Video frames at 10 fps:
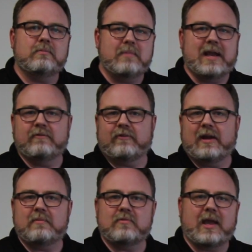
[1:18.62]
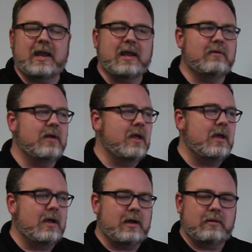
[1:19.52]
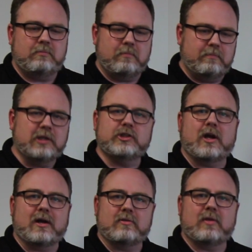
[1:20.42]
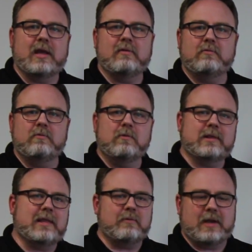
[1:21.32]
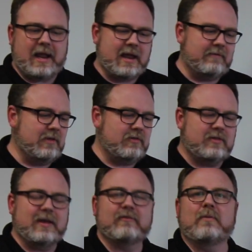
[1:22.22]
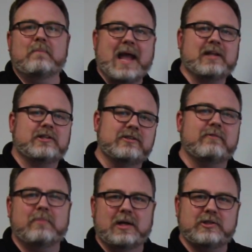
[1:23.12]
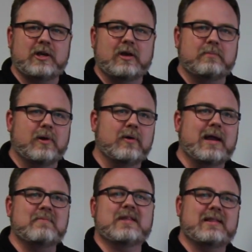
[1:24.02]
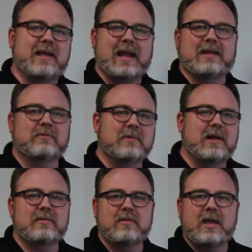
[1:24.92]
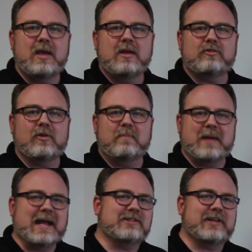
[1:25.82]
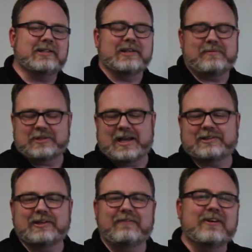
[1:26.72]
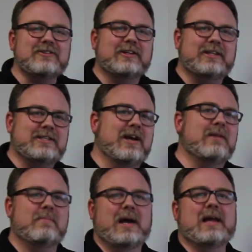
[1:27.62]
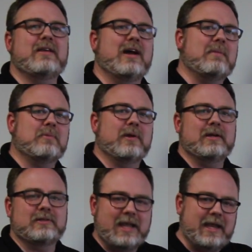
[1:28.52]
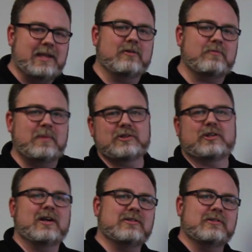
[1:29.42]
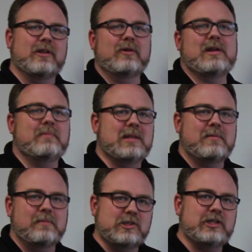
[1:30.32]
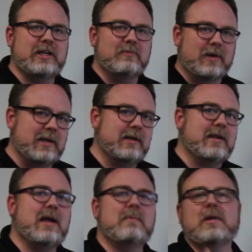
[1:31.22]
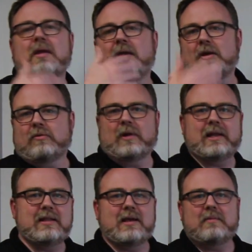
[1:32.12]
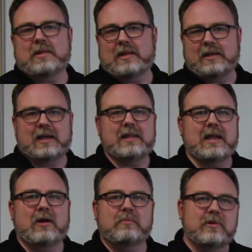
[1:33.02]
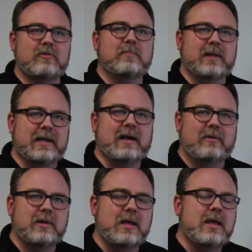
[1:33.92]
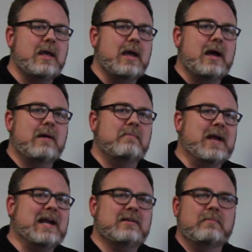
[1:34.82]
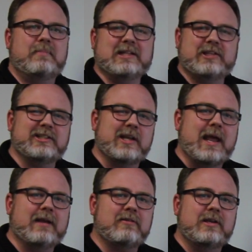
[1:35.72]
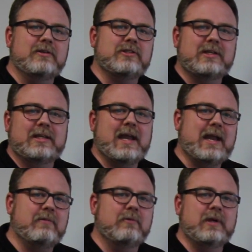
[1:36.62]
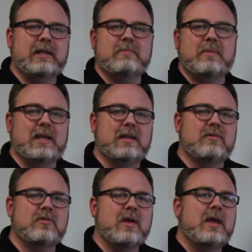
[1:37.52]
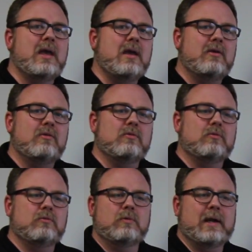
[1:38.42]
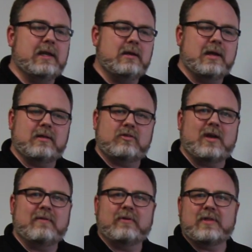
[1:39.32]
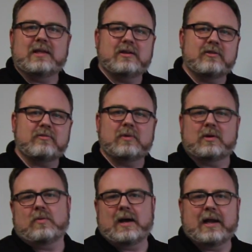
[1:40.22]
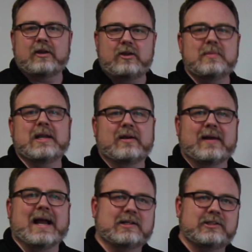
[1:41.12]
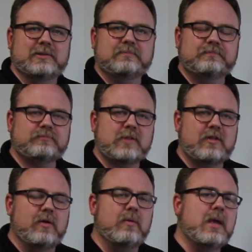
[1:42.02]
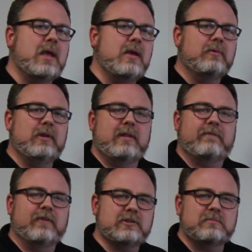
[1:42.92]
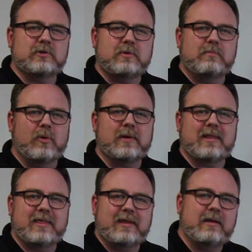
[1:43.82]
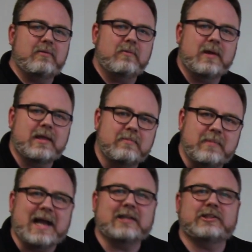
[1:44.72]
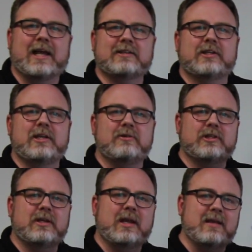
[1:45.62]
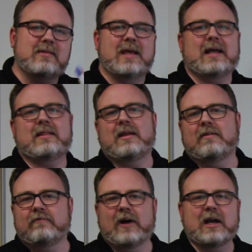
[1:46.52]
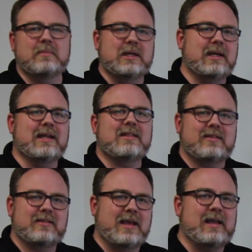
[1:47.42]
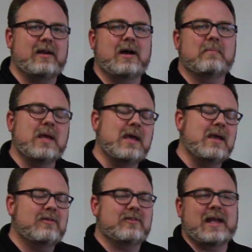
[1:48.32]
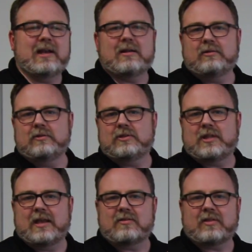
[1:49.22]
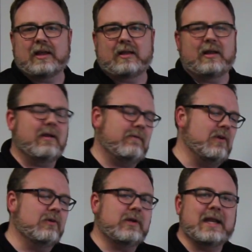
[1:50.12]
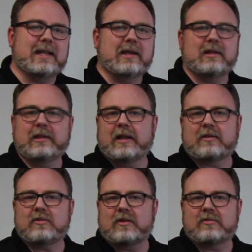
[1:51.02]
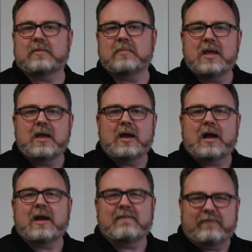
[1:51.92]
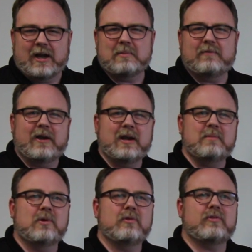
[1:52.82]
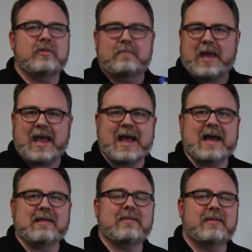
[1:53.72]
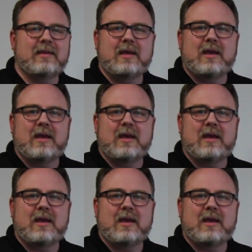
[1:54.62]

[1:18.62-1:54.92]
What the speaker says: mainframes and punch cards, and what they would have is several batches of punch card programs that they had to run. So batch scheduling was actually physically done by the operator, taking those punch cards and loading them into the machine one at a time, running them, and then getting the output split out. Batch execution today really means running software that doesn't require human interaction. So really the first most important thing with batch execution is that the environment gets set up. So that includes things like, if you're looking at like a Linux system, environment variables, the path,